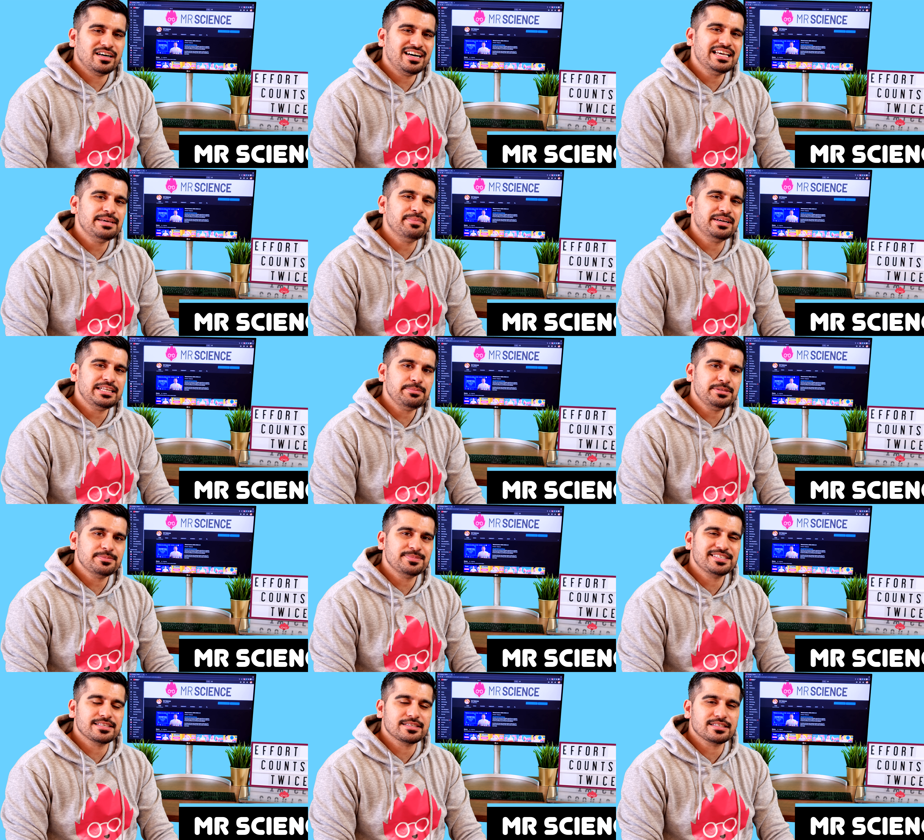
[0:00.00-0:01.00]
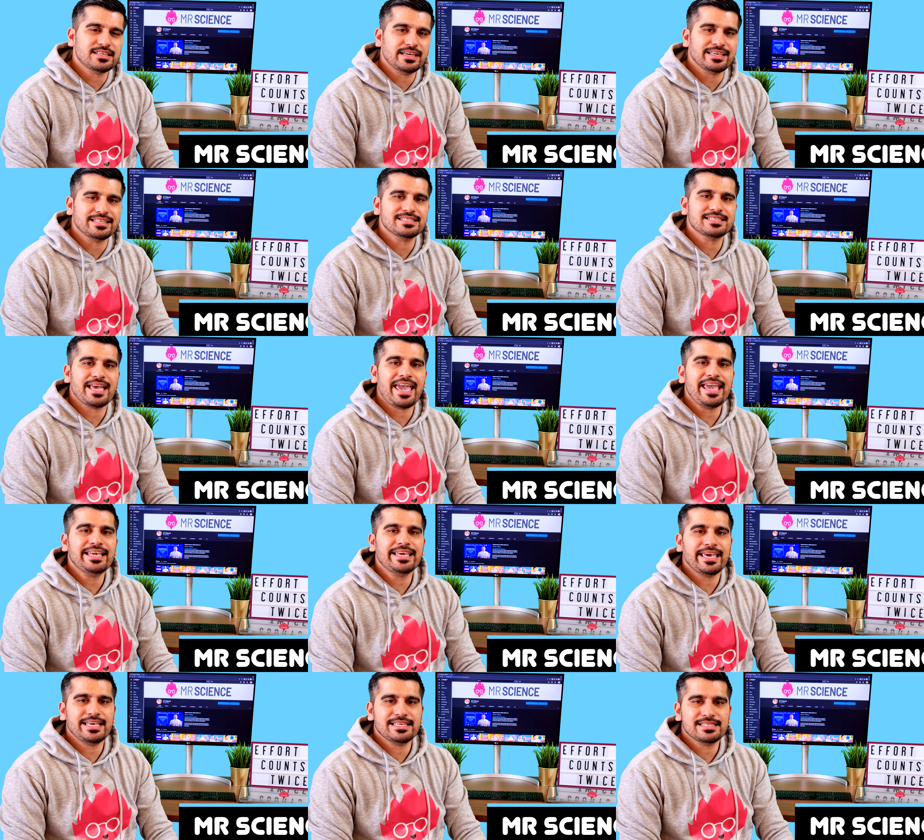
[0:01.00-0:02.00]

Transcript: Hi, my name is Mr. Science, aka